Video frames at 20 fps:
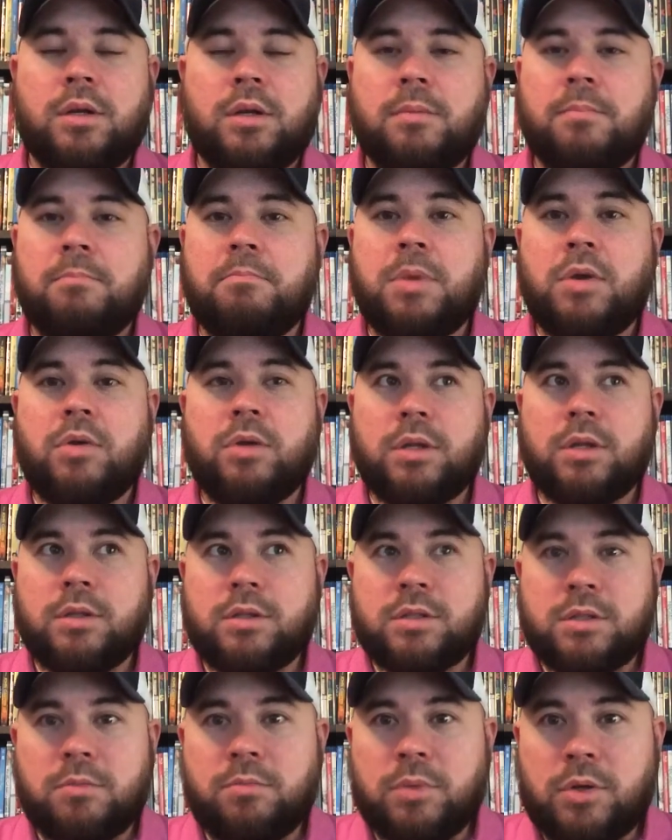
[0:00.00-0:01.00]

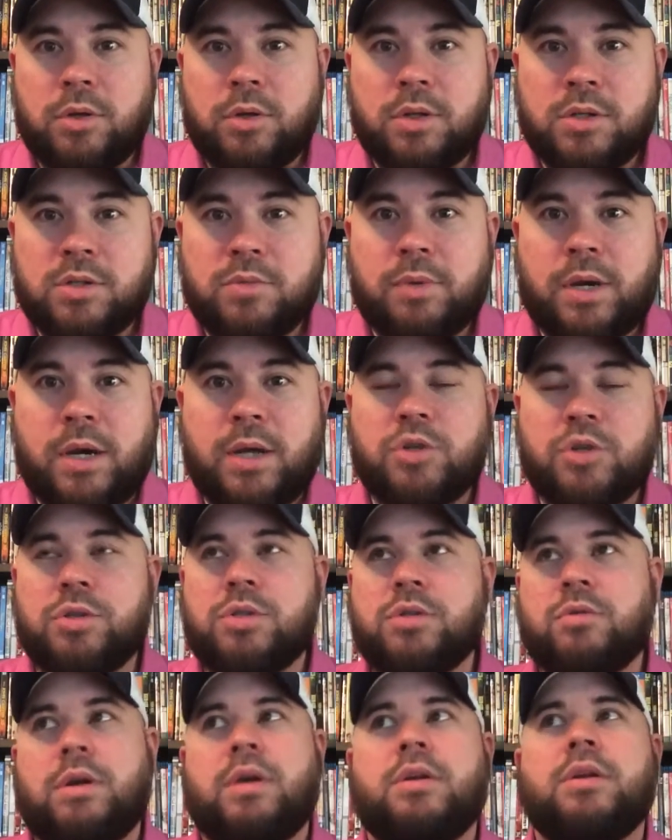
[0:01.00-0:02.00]
millions and millions of pine trees
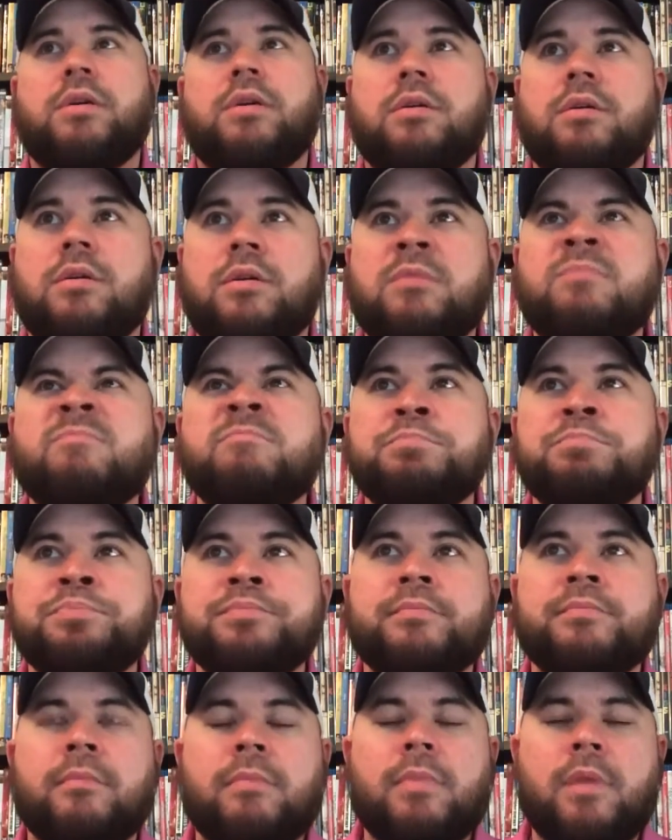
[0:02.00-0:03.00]
around here.
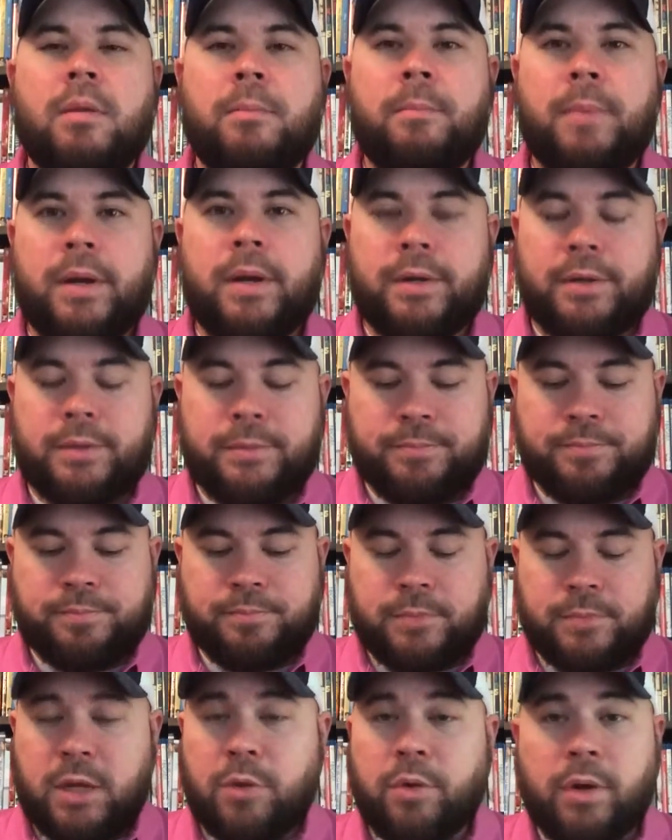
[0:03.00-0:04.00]
But
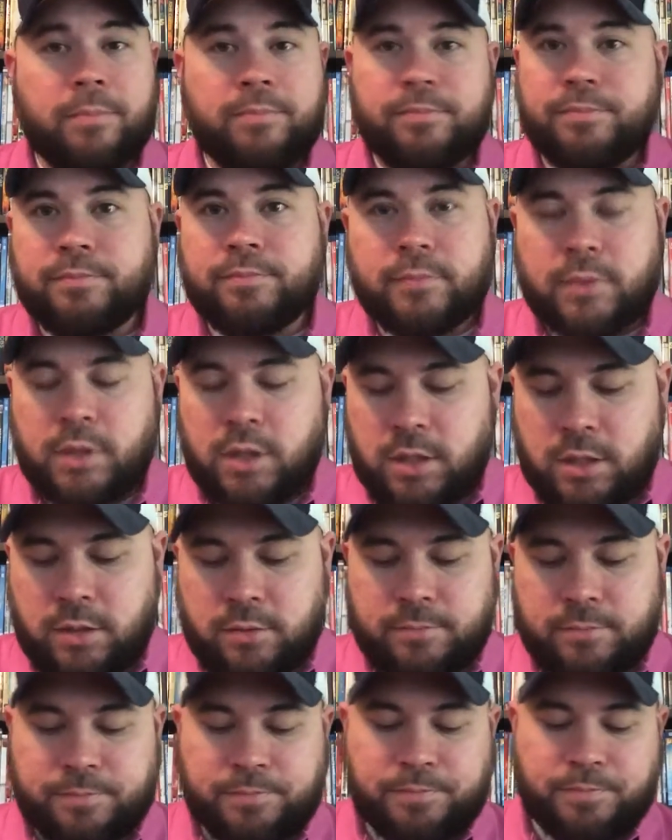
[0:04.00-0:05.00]
anyway,
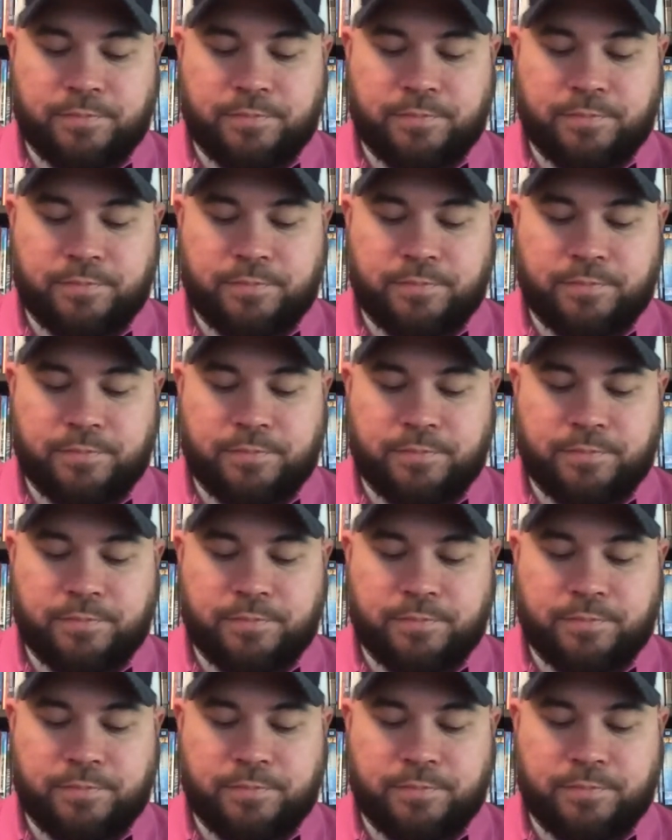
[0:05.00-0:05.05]
um,